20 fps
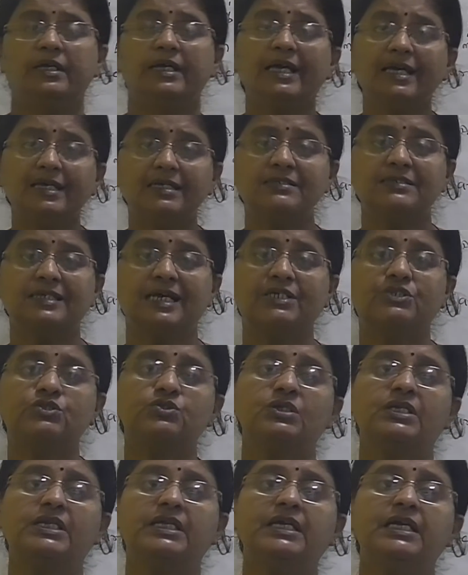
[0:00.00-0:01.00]
is
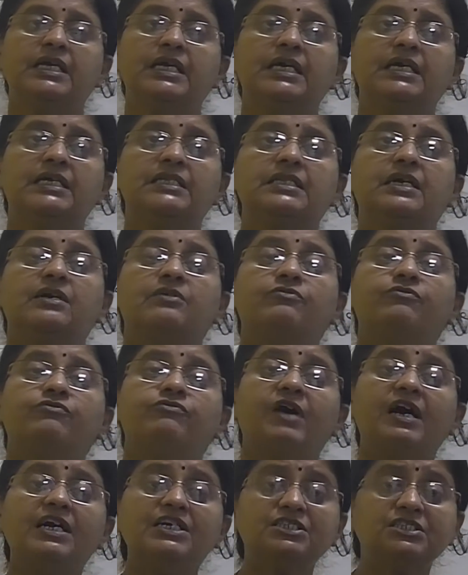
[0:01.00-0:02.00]
actually the
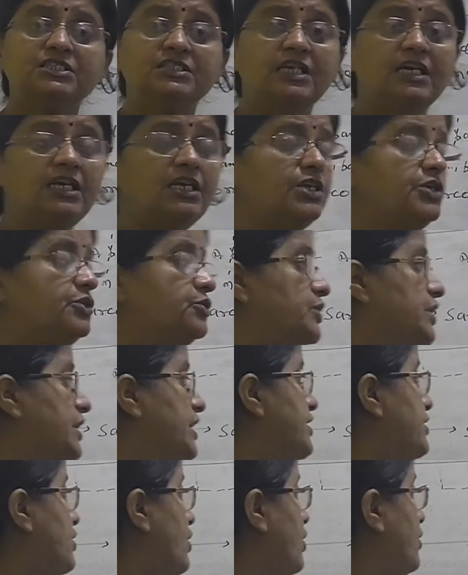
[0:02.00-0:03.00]
functional
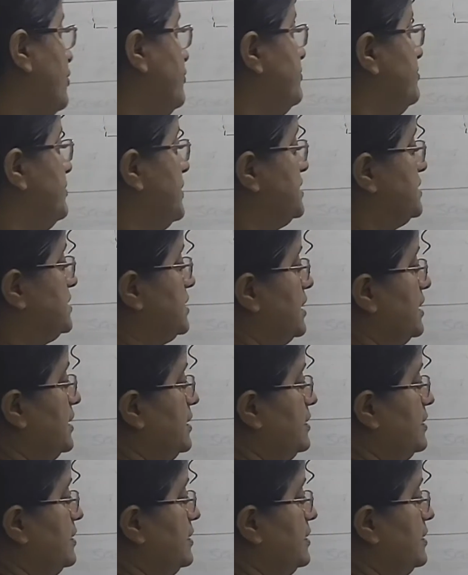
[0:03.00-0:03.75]
unit of muscle.